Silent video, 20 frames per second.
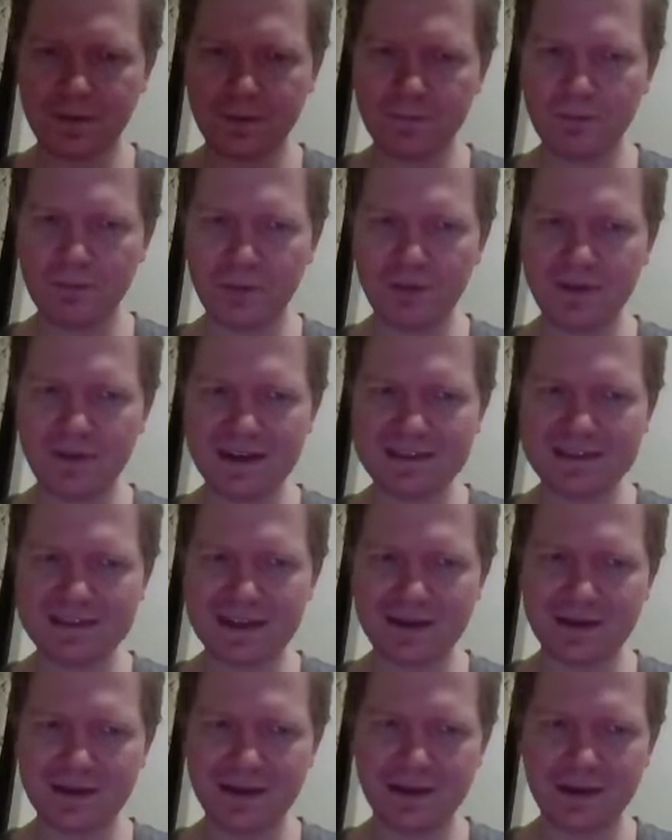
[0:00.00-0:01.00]
Move this
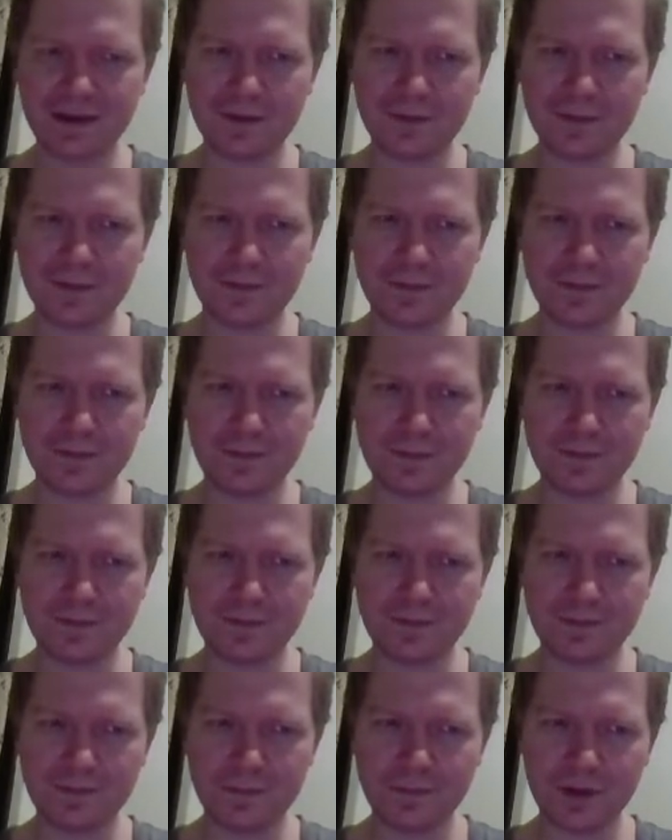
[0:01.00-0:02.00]
down here.
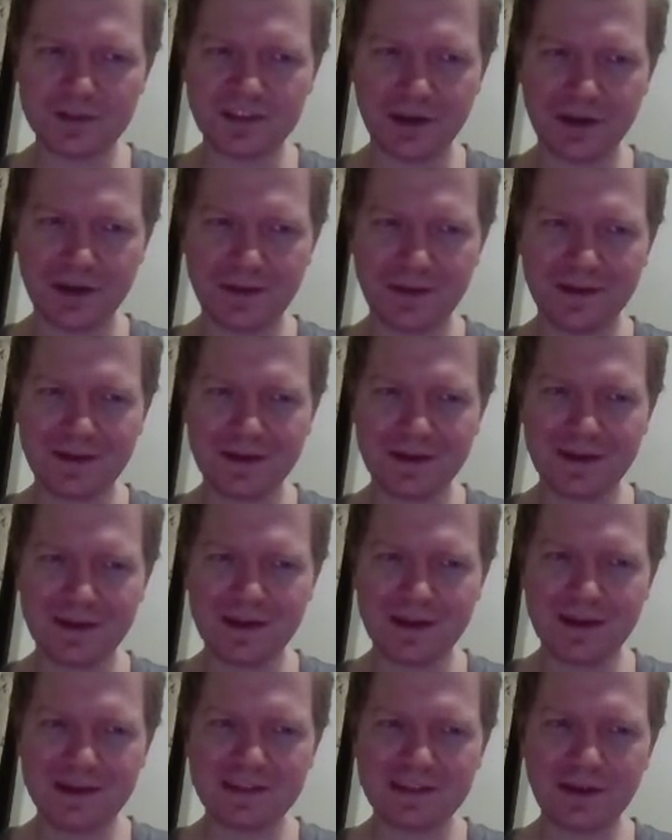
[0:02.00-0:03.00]
Oh, sorry.
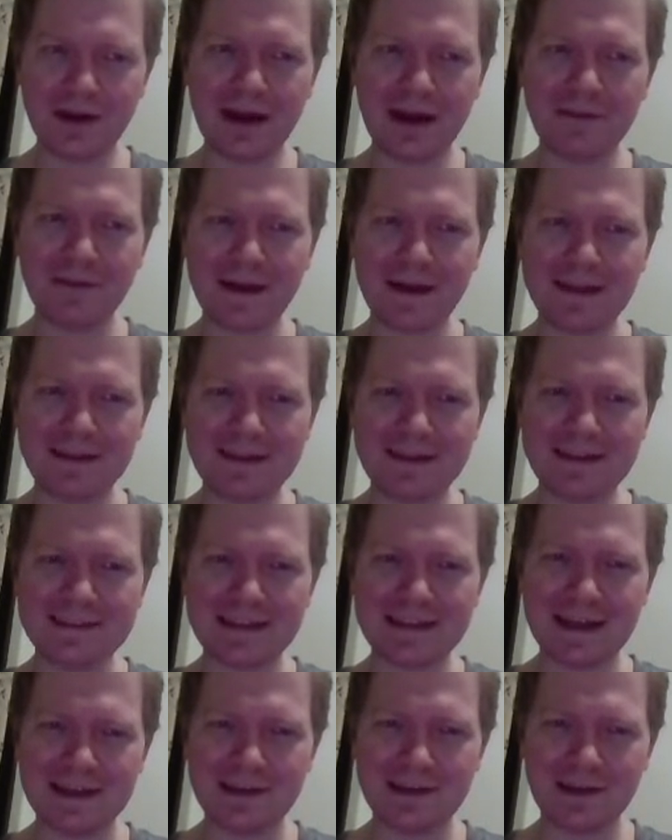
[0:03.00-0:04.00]
Sorry, I forgot that this
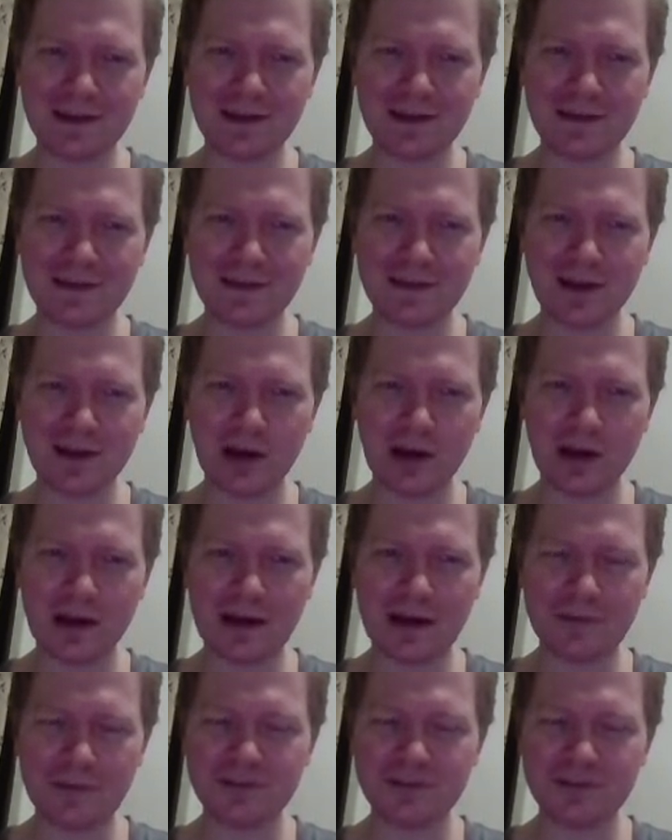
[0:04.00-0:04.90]
had... I was